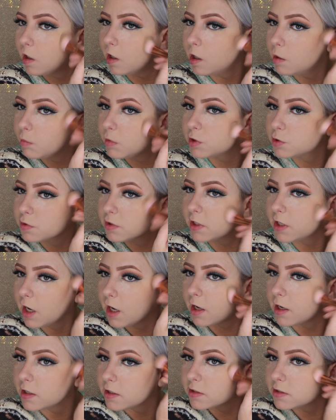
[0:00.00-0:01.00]
it's really
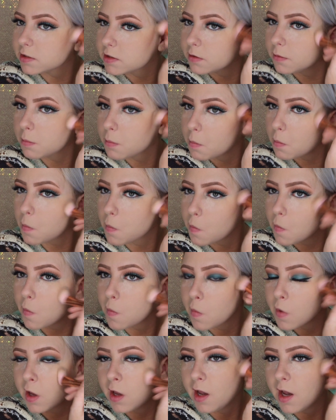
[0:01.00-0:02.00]
nice.
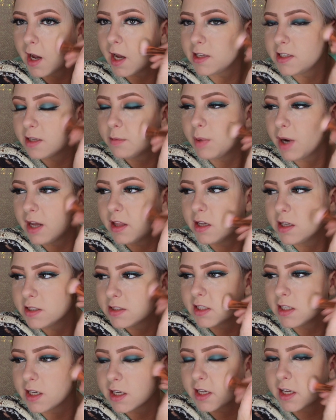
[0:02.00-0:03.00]
I did buy
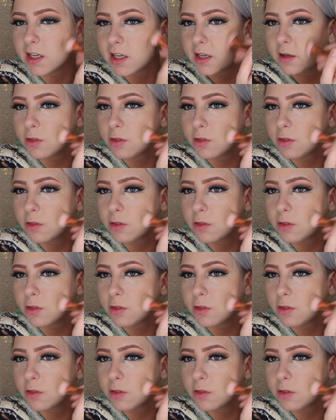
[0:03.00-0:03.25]
this in a